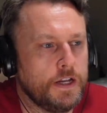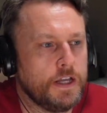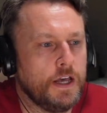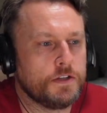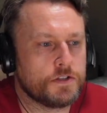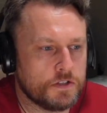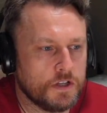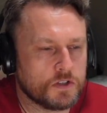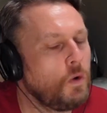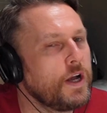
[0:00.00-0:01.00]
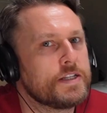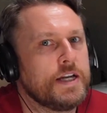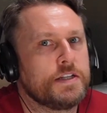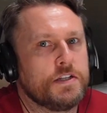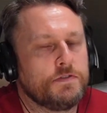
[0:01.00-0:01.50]
And it's quite
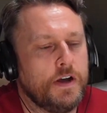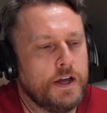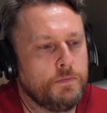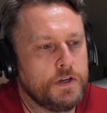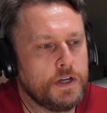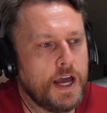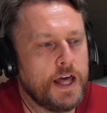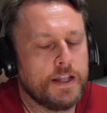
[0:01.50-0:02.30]
satisfying when you get